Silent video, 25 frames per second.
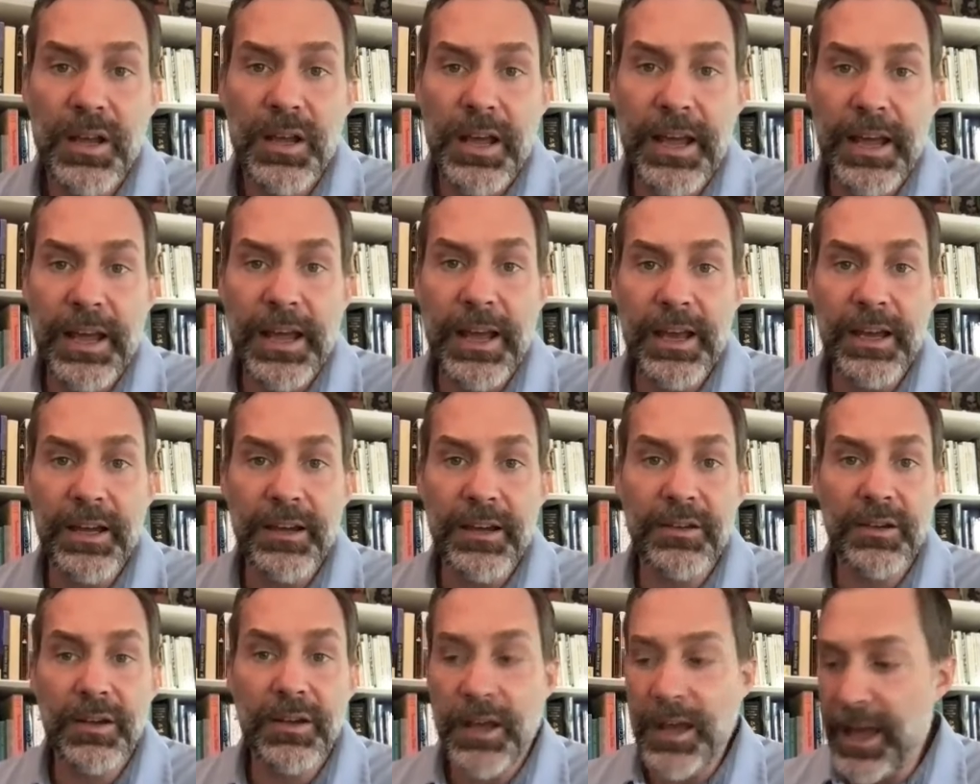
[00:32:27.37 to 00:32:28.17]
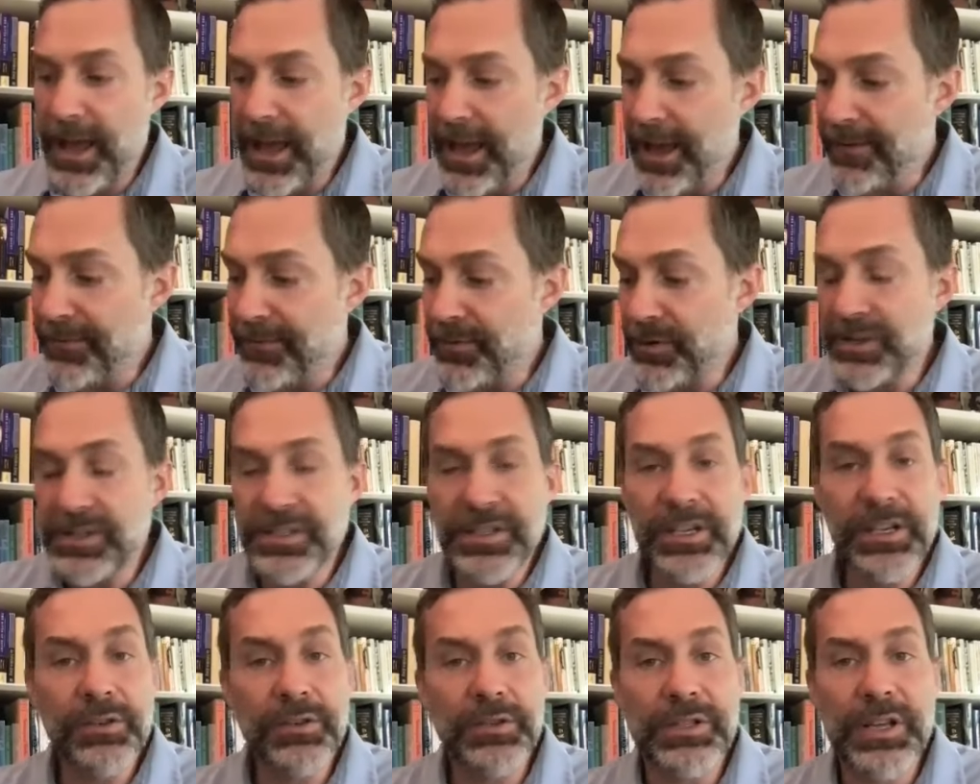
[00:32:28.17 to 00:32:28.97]
And every
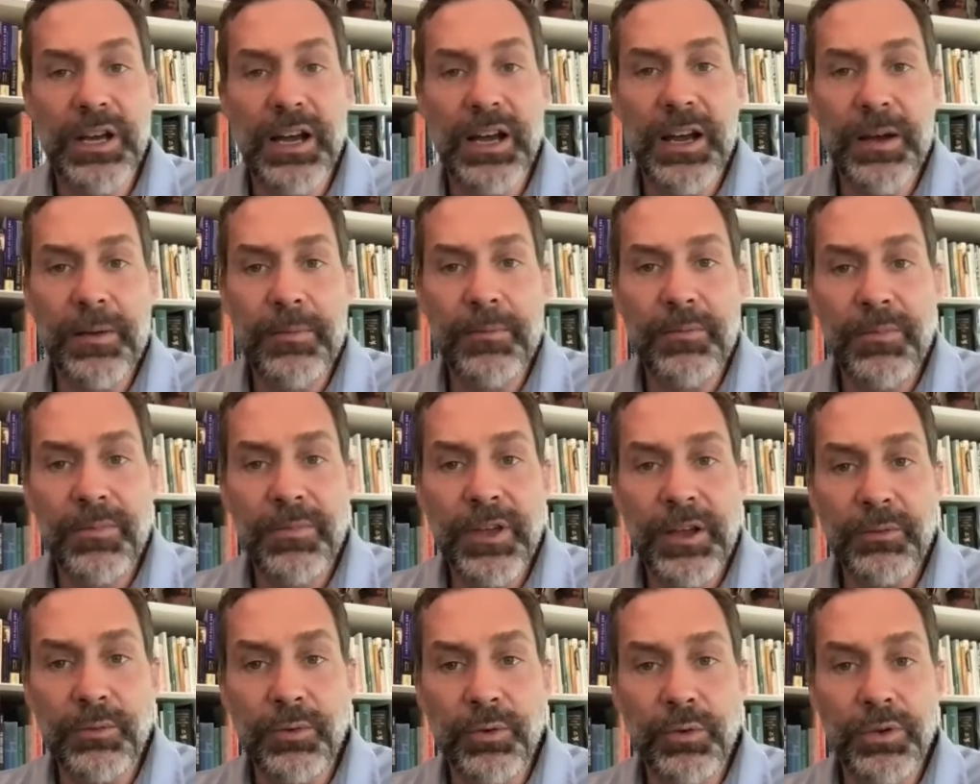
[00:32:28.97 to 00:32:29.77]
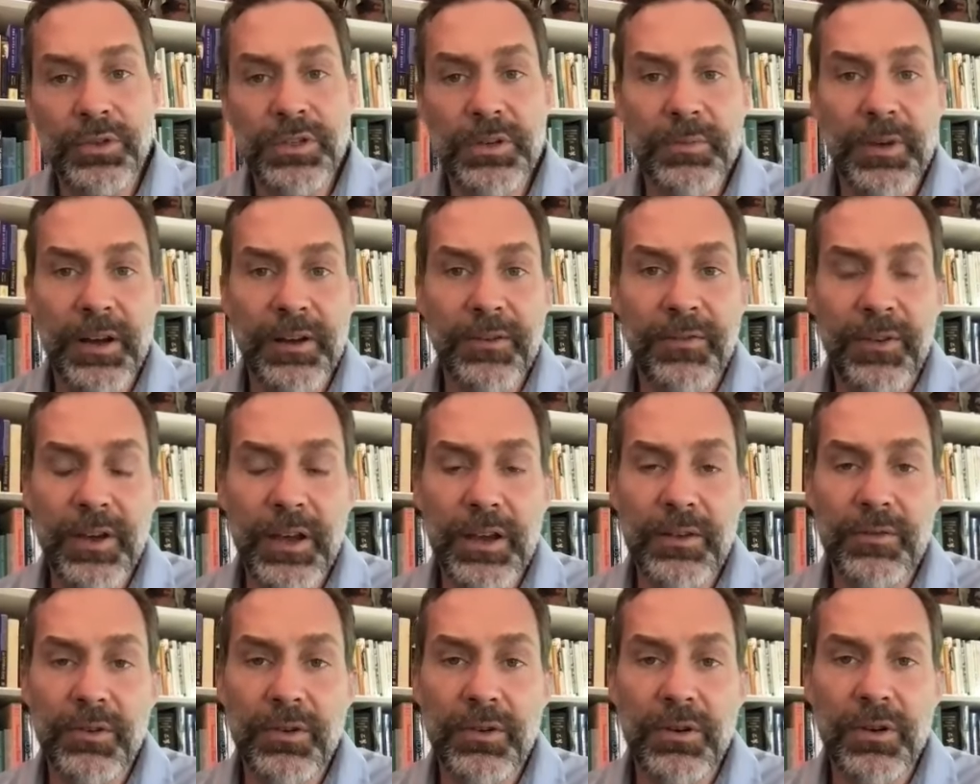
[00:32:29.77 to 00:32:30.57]
single time they ruled in my
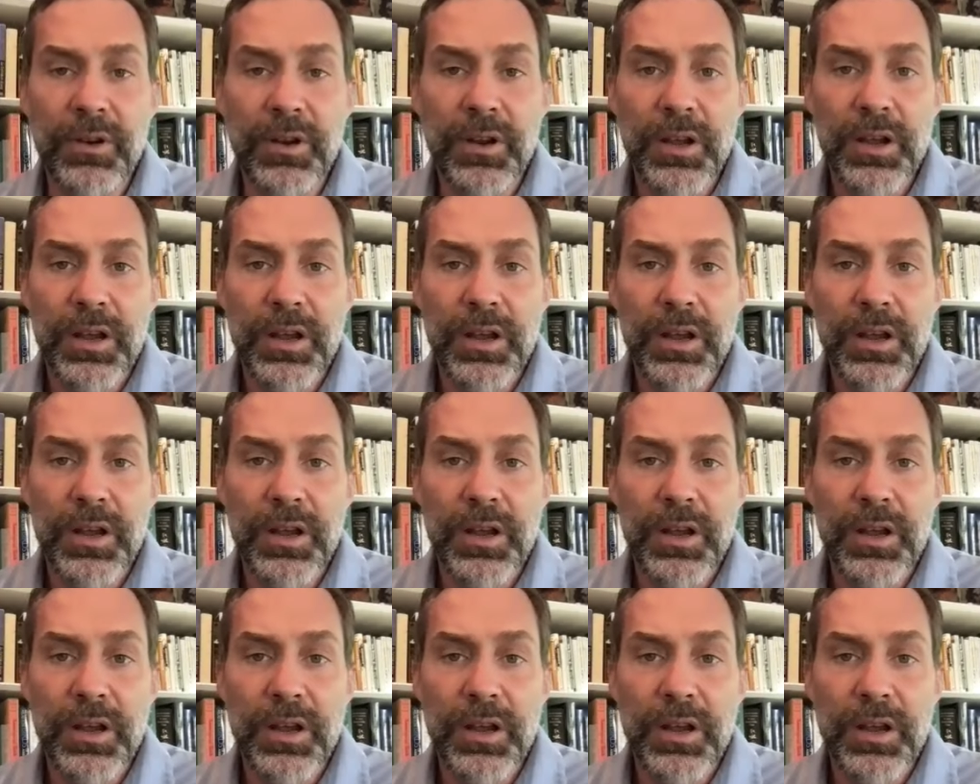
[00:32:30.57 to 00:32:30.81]
favor.